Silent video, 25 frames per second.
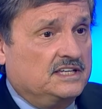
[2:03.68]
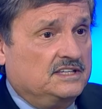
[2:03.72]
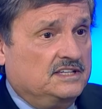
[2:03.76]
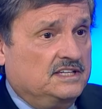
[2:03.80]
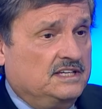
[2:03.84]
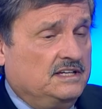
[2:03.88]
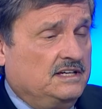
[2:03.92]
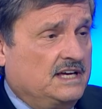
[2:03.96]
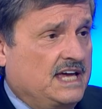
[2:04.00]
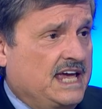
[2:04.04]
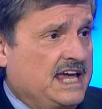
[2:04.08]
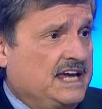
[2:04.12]
in
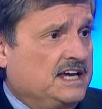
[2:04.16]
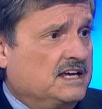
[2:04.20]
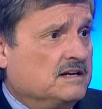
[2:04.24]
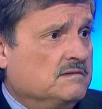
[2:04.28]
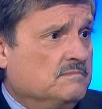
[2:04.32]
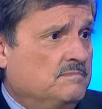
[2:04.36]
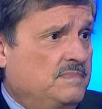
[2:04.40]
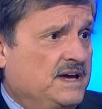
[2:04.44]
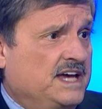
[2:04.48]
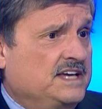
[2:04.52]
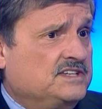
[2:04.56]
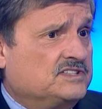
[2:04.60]
the Aiken
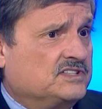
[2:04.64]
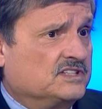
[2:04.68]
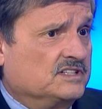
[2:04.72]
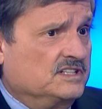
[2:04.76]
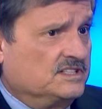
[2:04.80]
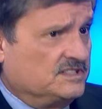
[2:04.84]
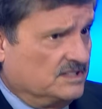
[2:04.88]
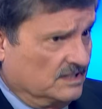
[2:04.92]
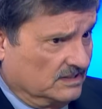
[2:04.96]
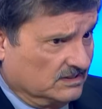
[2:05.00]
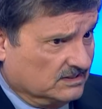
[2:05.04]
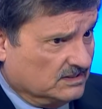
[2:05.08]
Basin
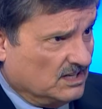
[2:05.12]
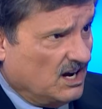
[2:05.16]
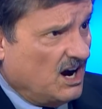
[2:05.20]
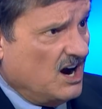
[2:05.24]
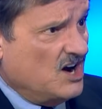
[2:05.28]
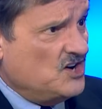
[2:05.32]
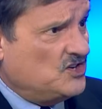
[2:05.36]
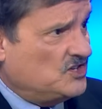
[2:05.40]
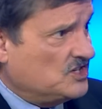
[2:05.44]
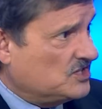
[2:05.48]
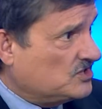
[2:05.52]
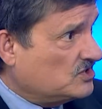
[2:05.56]
is the
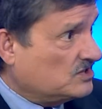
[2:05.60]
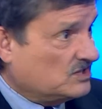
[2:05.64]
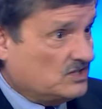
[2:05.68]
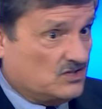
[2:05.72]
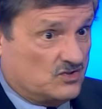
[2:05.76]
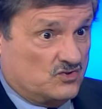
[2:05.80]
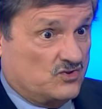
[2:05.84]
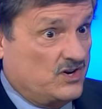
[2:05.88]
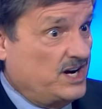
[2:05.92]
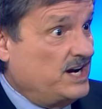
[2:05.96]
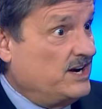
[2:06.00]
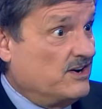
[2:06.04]
largest
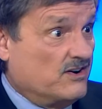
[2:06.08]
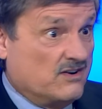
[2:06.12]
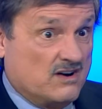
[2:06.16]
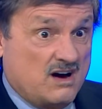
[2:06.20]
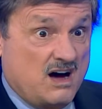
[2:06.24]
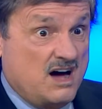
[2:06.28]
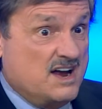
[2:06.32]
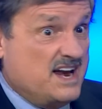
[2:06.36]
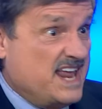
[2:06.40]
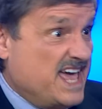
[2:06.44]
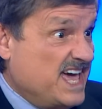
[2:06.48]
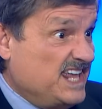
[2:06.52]
crater
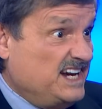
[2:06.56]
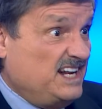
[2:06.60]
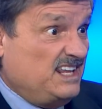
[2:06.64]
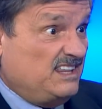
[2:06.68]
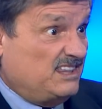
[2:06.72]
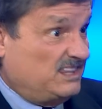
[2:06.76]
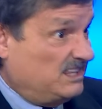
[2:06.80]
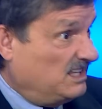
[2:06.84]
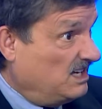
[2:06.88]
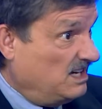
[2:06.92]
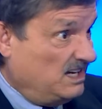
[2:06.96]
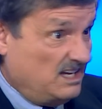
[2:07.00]
on
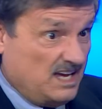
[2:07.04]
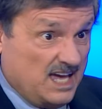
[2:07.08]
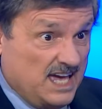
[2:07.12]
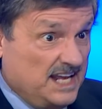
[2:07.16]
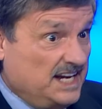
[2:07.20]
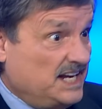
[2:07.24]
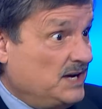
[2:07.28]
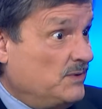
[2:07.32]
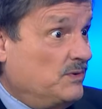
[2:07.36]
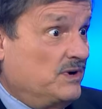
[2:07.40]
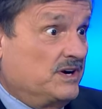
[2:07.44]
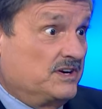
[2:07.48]
anything
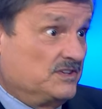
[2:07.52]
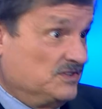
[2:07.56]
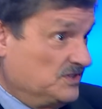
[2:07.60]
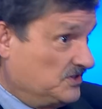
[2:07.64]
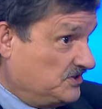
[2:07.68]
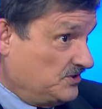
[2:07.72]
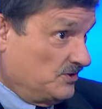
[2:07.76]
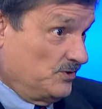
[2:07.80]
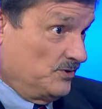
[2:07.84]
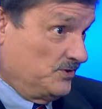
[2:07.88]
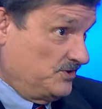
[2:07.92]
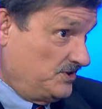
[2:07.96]
anywhere in the
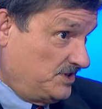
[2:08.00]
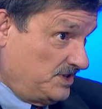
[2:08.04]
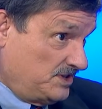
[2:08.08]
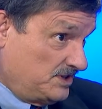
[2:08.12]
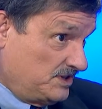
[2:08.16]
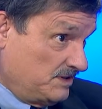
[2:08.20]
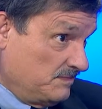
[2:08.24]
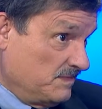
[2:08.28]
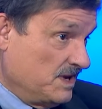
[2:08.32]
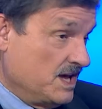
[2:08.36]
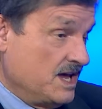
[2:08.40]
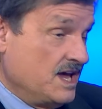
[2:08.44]
solar
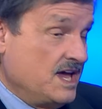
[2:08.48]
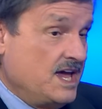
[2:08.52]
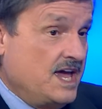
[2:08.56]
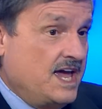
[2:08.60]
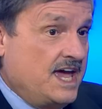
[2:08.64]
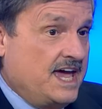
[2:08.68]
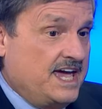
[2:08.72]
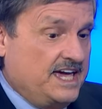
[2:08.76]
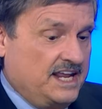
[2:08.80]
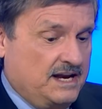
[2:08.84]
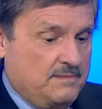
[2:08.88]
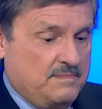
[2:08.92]
system,
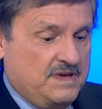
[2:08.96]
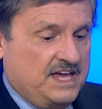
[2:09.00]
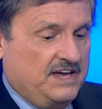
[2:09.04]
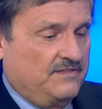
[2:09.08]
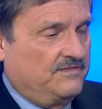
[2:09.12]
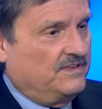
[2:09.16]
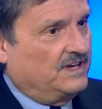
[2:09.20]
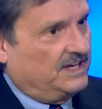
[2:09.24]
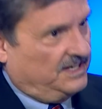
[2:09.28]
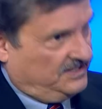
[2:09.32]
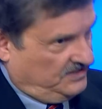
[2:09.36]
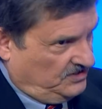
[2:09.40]
and it may
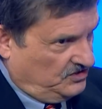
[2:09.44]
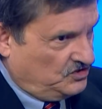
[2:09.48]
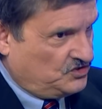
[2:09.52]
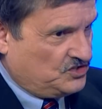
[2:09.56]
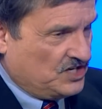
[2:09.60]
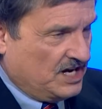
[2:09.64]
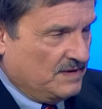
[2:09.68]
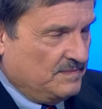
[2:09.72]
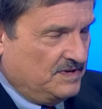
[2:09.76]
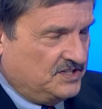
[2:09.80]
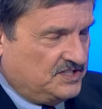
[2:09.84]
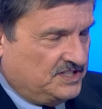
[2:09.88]
have, as
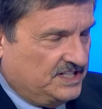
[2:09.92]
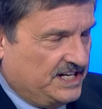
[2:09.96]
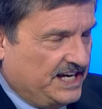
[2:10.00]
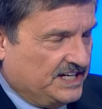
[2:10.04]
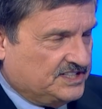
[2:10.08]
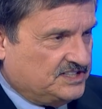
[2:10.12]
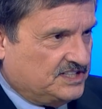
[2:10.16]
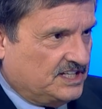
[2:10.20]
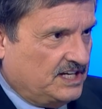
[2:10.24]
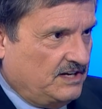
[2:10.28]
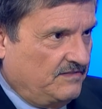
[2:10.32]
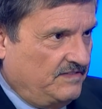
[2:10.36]
John mentioned,
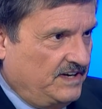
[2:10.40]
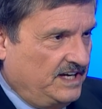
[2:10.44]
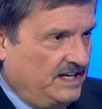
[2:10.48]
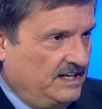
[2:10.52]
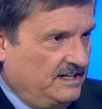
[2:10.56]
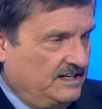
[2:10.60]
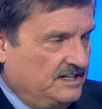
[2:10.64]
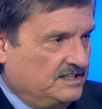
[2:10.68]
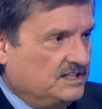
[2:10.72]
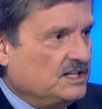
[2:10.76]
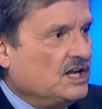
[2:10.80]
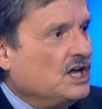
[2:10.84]

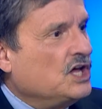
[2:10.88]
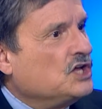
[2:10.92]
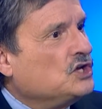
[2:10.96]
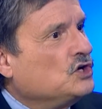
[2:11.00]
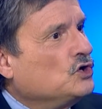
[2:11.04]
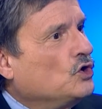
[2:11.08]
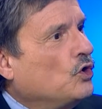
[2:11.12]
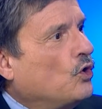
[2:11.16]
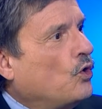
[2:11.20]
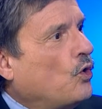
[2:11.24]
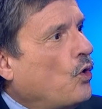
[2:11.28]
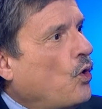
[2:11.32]
excavated
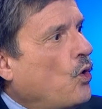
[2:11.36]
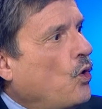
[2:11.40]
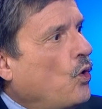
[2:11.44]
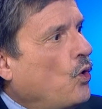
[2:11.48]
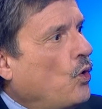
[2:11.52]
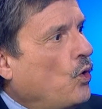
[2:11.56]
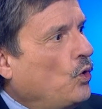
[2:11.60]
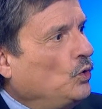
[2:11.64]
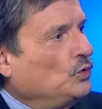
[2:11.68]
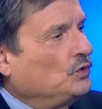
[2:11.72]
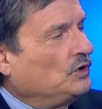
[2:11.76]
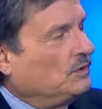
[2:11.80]

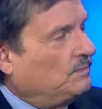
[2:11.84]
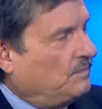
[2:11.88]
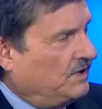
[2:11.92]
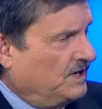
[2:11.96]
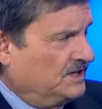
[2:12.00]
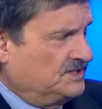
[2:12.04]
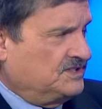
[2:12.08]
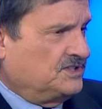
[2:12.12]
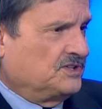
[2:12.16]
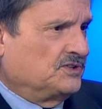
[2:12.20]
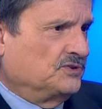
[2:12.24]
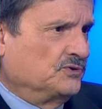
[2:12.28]
older
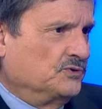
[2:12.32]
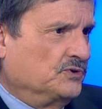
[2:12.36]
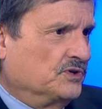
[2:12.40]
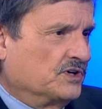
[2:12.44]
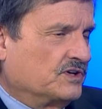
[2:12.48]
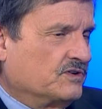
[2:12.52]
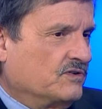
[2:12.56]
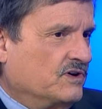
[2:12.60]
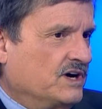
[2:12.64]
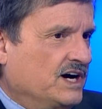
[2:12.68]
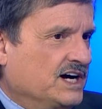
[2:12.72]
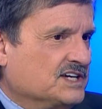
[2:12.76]
parts of the lunar
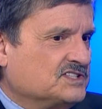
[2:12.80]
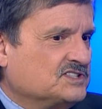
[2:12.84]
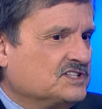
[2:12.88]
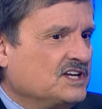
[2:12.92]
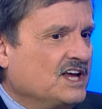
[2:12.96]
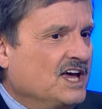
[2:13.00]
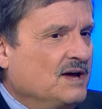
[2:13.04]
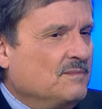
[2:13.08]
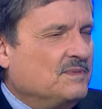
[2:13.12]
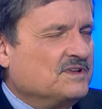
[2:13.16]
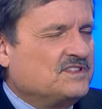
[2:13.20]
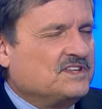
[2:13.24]
crust.
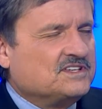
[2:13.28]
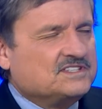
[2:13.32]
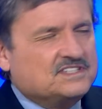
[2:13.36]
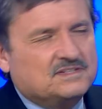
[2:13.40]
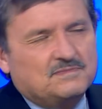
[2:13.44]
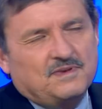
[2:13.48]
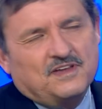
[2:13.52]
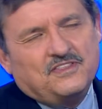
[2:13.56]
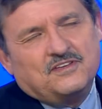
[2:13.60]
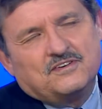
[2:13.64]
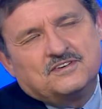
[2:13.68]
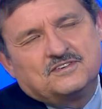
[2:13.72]
But there's
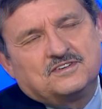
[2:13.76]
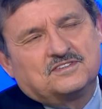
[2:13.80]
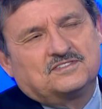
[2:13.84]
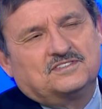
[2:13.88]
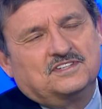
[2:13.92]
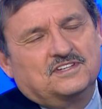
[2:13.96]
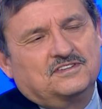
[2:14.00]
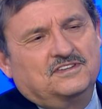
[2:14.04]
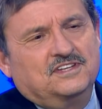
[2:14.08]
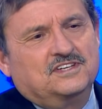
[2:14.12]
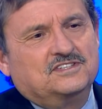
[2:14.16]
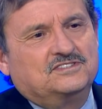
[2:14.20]
some other
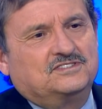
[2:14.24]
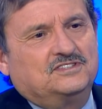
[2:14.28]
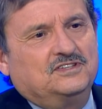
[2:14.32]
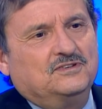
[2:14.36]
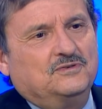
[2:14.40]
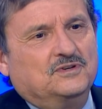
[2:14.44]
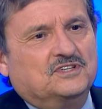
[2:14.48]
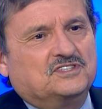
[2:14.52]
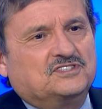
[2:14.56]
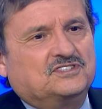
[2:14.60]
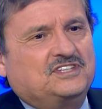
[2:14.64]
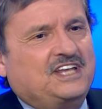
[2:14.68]
interesting things
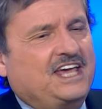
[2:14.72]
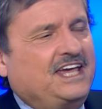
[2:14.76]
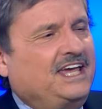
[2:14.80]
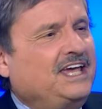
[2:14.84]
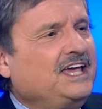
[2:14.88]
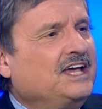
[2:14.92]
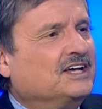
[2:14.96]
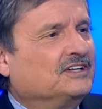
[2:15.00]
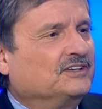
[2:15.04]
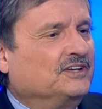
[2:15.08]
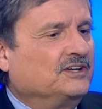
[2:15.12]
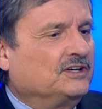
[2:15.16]
too. It's
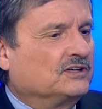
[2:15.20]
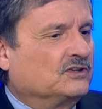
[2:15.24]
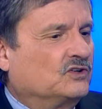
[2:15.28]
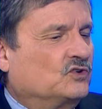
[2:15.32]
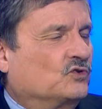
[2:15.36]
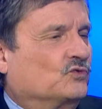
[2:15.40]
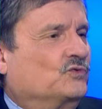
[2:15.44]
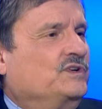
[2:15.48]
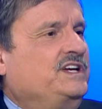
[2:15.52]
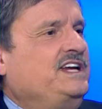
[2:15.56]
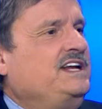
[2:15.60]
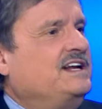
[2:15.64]
taking a little
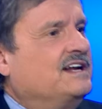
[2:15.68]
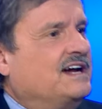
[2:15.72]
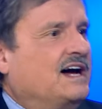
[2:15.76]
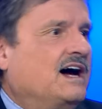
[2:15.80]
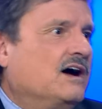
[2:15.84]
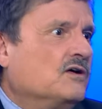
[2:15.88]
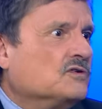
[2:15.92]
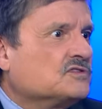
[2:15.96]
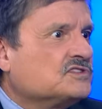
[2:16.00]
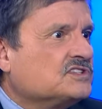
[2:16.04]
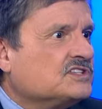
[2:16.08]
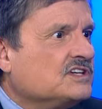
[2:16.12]

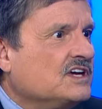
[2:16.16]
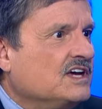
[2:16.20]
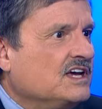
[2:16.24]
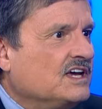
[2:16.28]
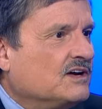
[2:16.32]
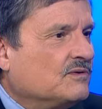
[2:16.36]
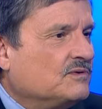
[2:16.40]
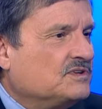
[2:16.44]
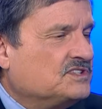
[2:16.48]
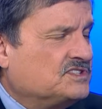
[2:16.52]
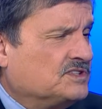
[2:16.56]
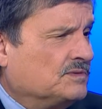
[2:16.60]
greenhouse
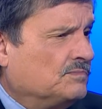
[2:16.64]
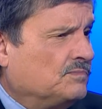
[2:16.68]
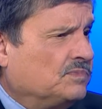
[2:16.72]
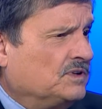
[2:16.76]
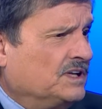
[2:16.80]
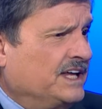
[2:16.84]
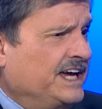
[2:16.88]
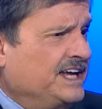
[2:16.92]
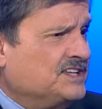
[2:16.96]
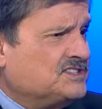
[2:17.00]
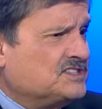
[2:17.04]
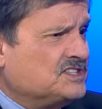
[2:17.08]
with some
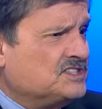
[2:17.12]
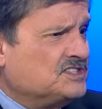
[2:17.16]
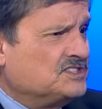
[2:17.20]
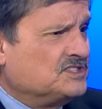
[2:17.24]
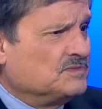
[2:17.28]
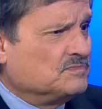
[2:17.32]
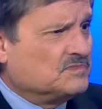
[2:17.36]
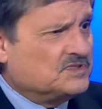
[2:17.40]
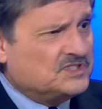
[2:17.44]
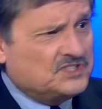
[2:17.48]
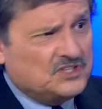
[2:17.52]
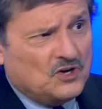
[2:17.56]
plants and
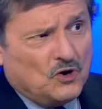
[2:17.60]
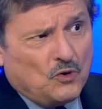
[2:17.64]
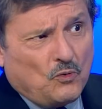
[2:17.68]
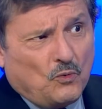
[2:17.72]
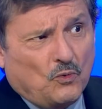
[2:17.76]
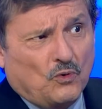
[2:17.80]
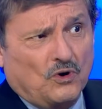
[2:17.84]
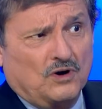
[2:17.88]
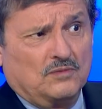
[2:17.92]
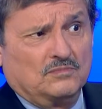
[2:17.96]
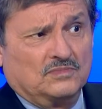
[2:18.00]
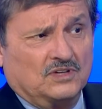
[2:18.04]
some
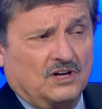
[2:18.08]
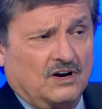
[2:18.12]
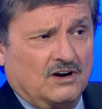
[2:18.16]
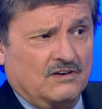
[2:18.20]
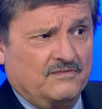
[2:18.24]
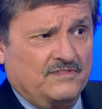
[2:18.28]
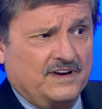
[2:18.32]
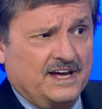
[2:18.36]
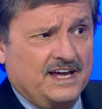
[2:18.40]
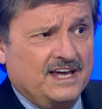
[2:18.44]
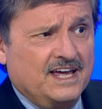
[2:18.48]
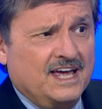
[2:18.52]
silkworm
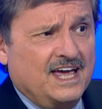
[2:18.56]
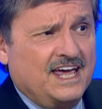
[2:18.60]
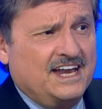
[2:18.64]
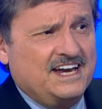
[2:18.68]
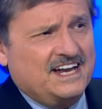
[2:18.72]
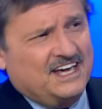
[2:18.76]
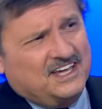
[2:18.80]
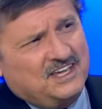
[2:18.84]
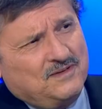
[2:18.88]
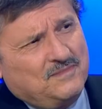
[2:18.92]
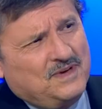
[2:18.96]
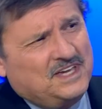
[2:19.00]
larvae.
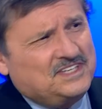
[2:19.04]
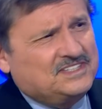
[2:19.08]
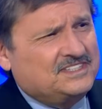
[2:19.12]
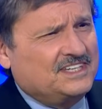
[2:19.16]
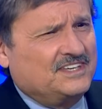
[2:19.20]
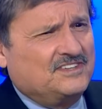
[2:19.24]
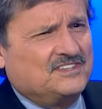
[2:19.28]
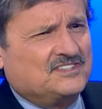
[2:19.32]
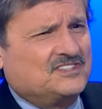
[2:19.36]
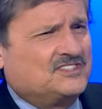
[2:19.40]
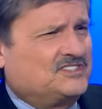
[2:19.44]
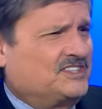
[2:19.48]
Now, you may
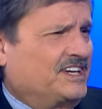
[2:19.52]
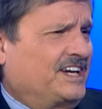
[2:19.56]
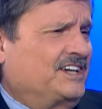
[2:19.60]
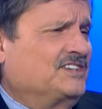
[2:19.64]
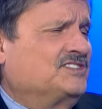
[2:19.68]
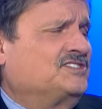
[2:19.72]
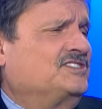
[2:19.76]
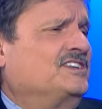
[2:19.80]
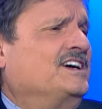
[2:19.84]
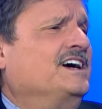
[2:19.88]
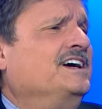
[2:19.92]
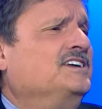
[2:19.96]
say this is like a
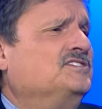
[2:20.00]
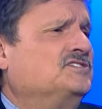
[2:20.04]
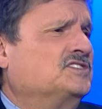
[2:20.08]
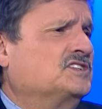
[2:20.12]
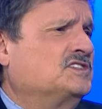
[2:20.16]
science